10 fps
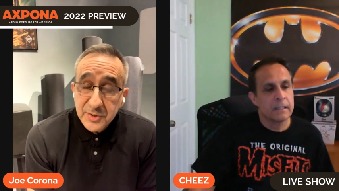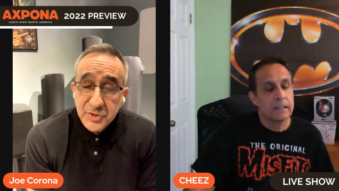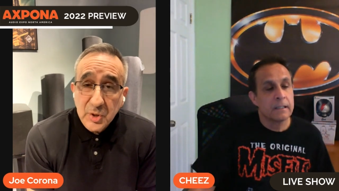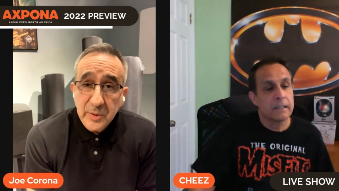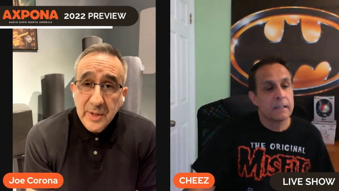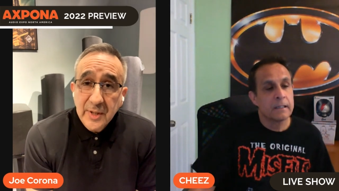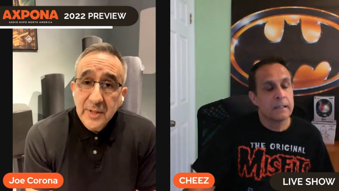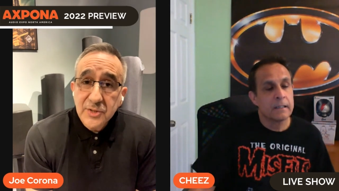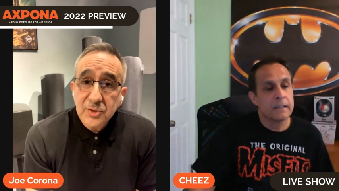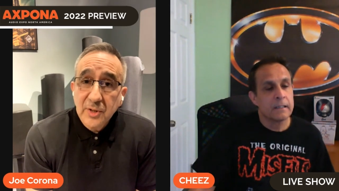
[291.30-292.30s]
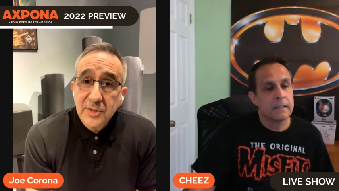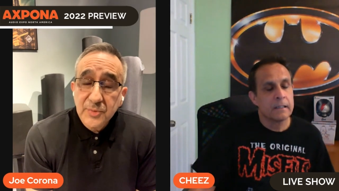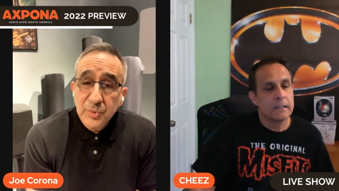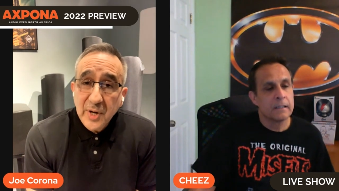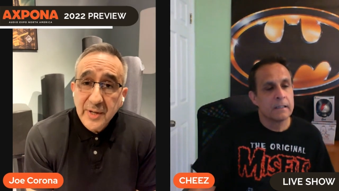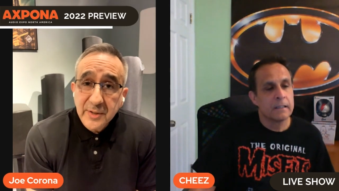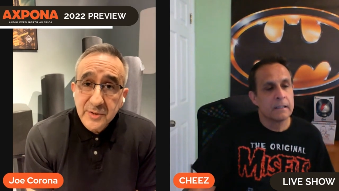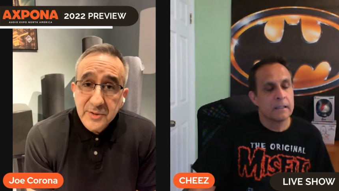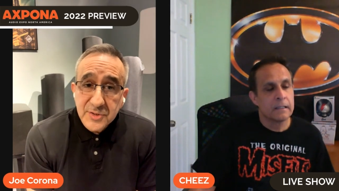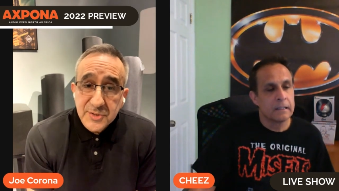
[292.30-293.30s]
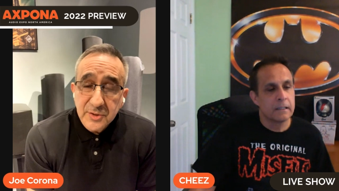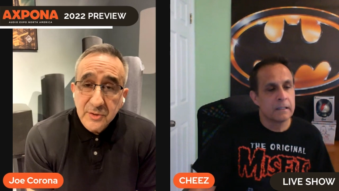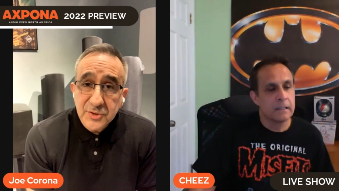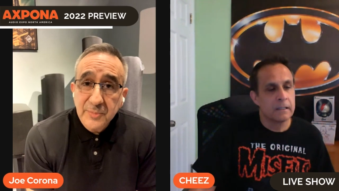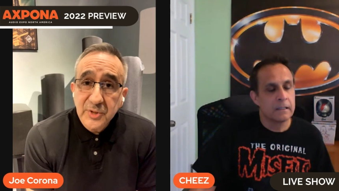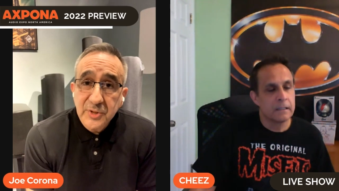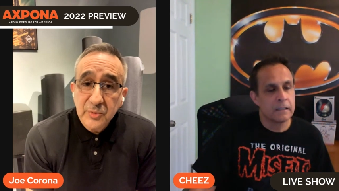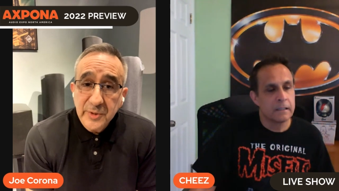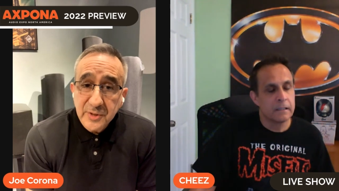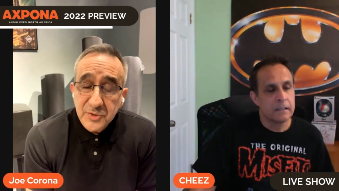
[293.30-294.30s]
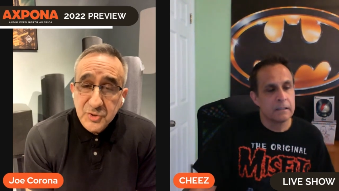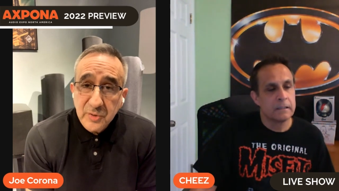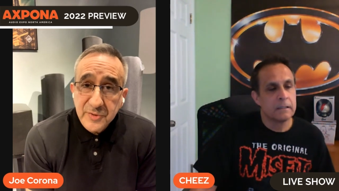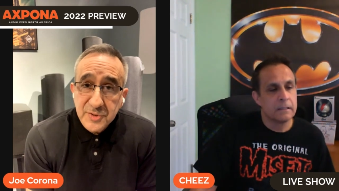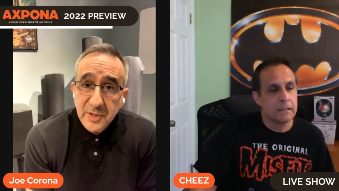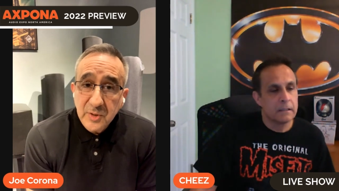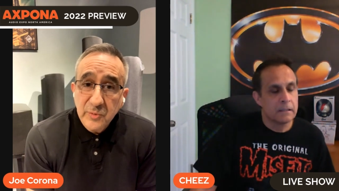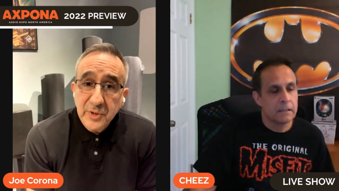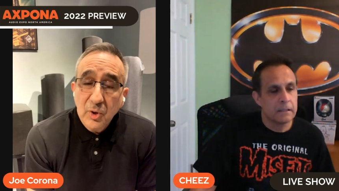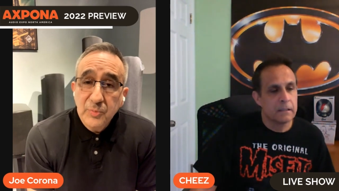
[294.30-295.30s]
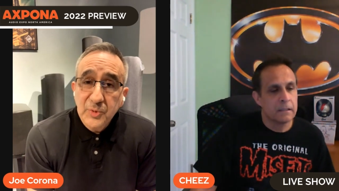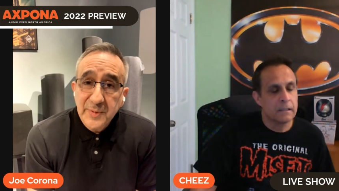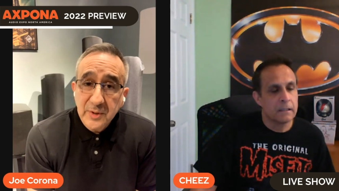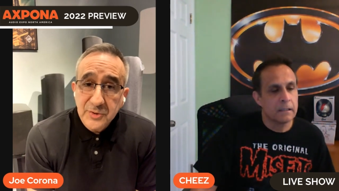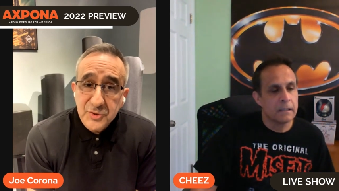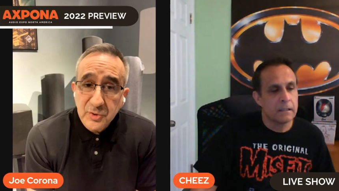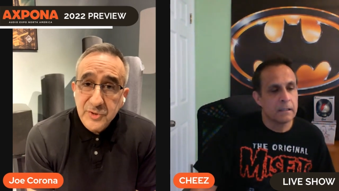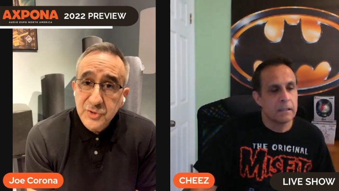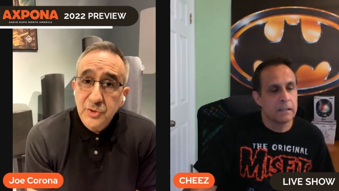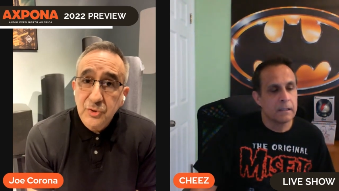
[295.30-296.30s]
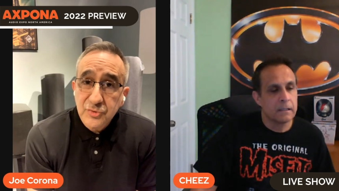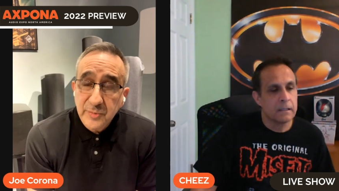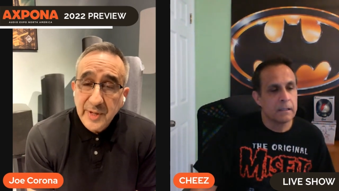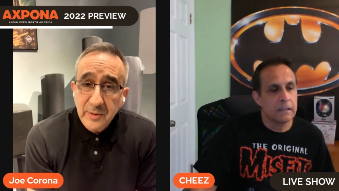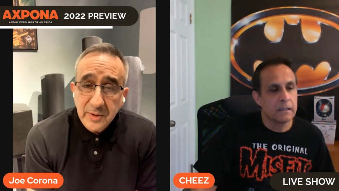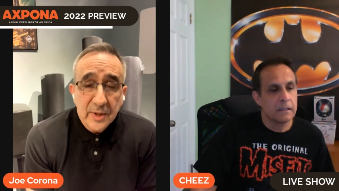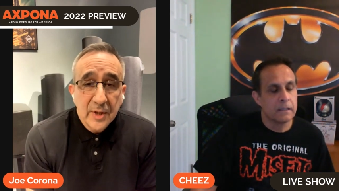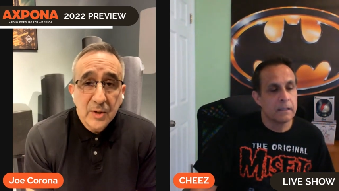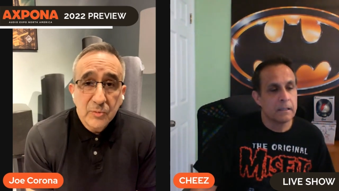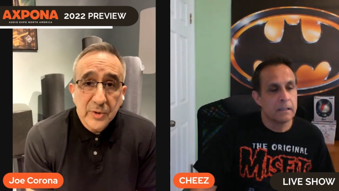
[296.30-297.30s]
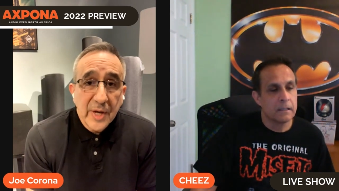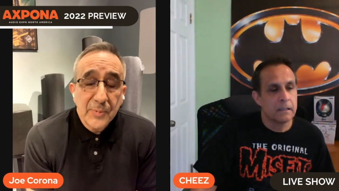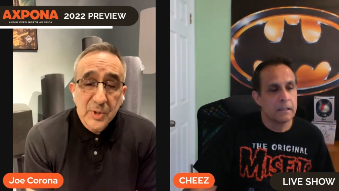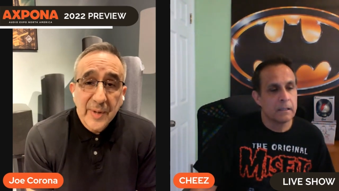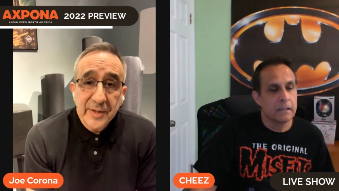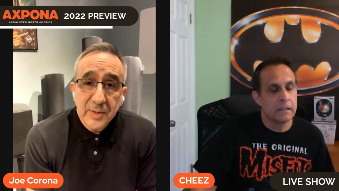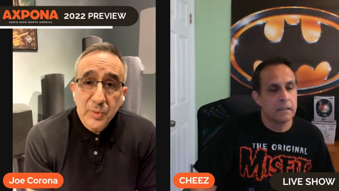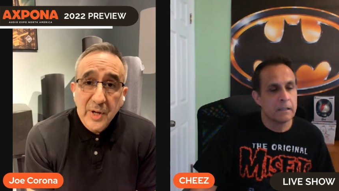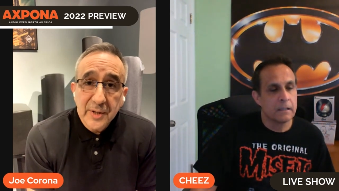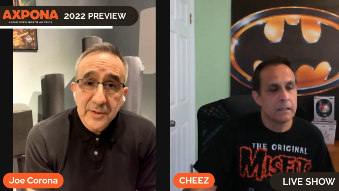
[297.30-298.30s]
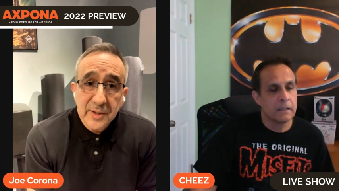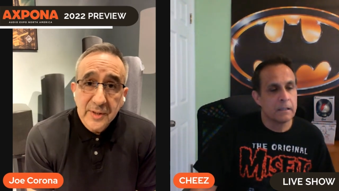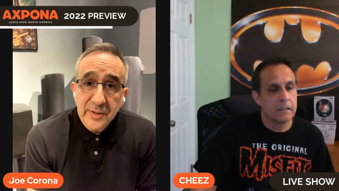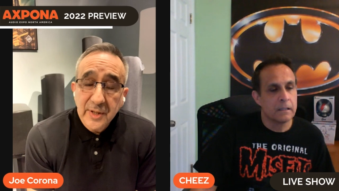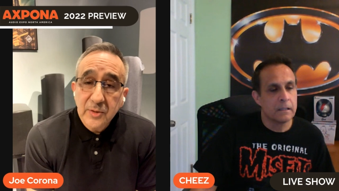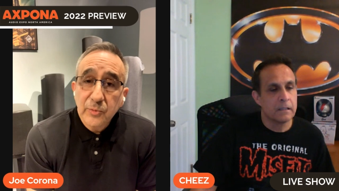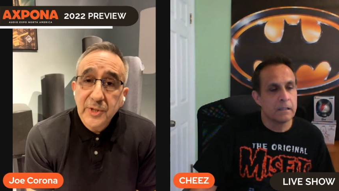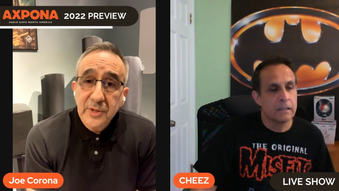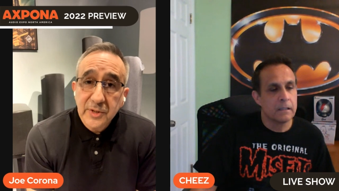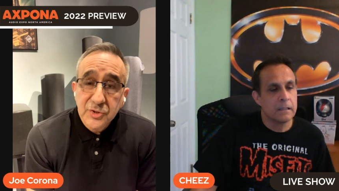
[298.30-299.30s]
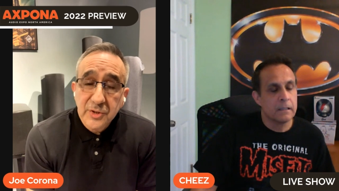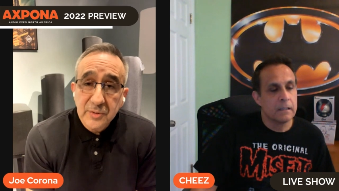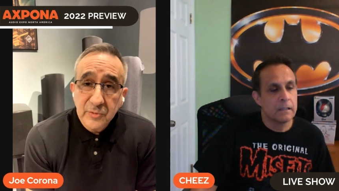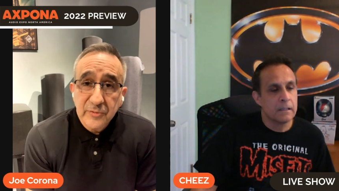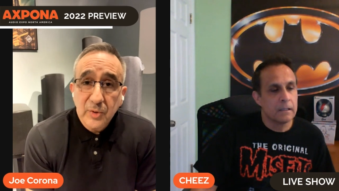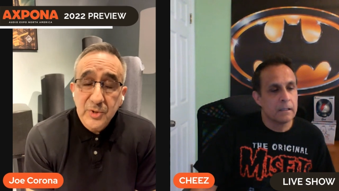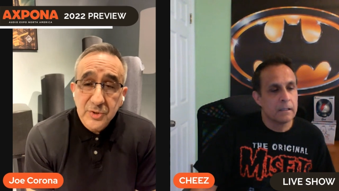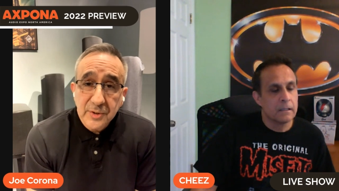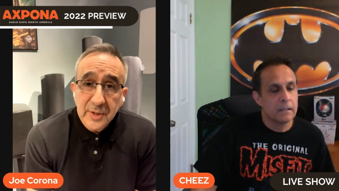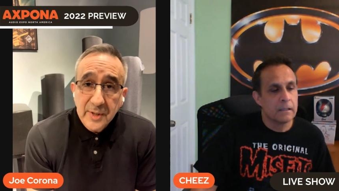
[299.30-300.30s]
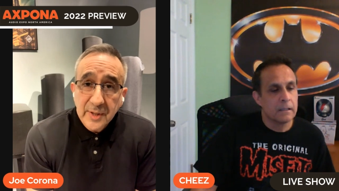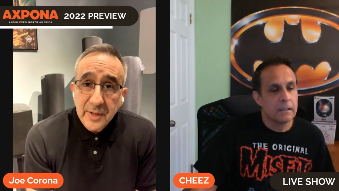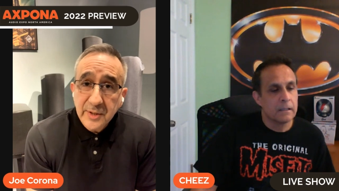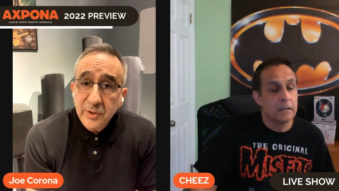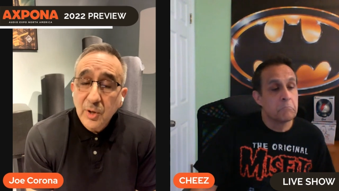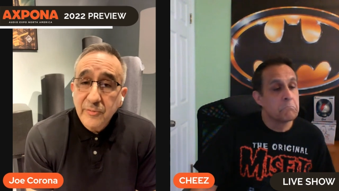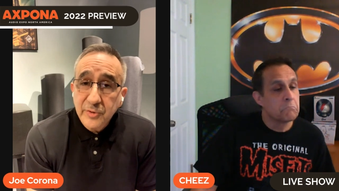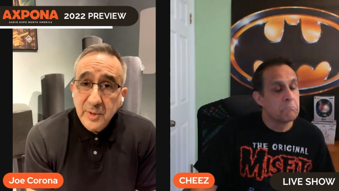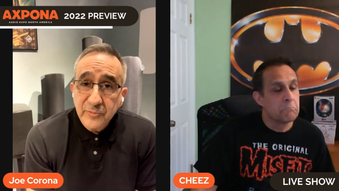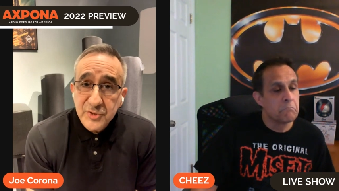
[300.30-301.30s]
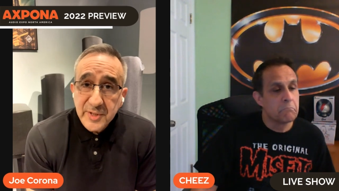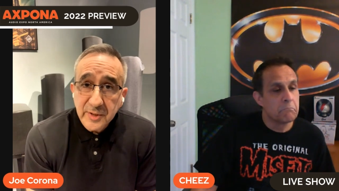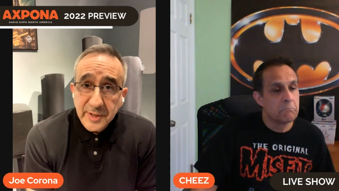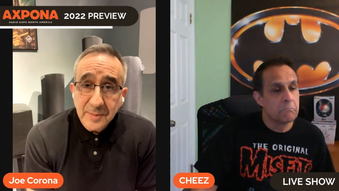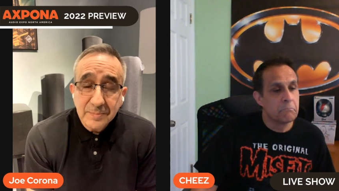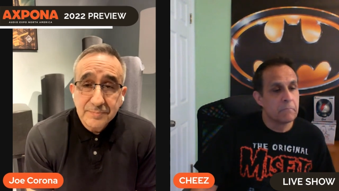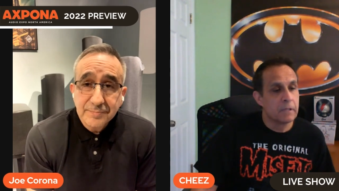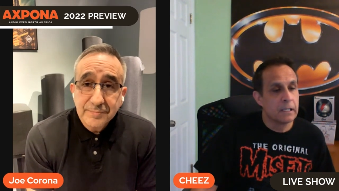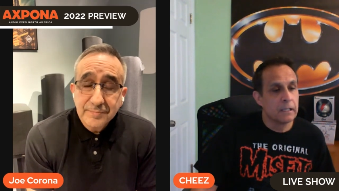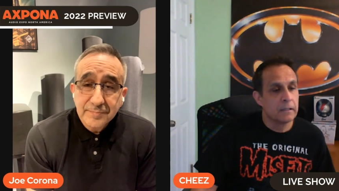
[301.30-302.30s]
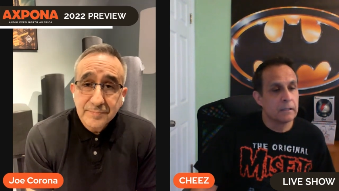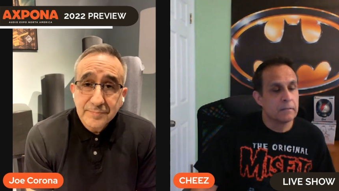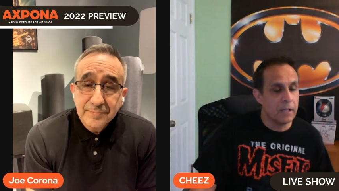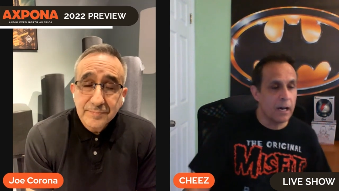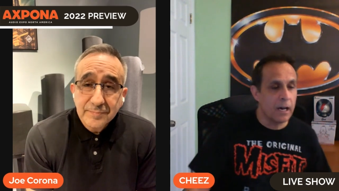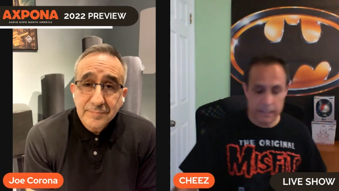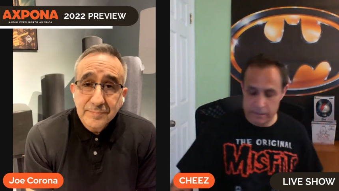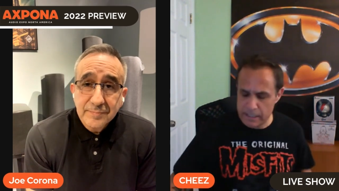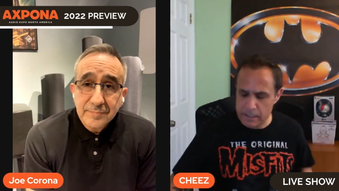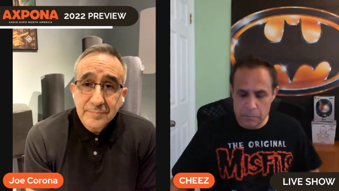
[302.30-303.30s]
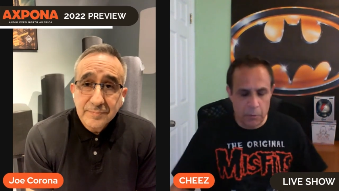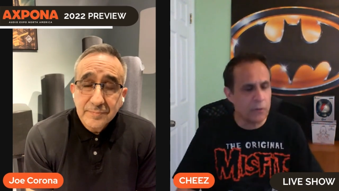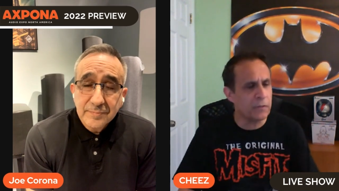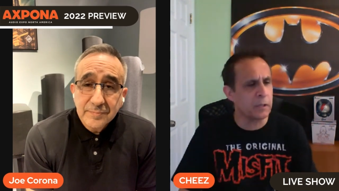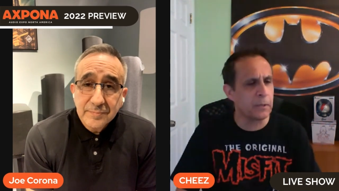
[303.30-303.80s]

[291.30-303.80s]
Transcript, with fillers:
Speaker 1: it. So as long as the product is still something that we can service and we hope to be able to service years from now, we're happy to buy that product and then recondition it and refurbish it and then offer it up for sale again.
Speaker 2: Nice. That's perfect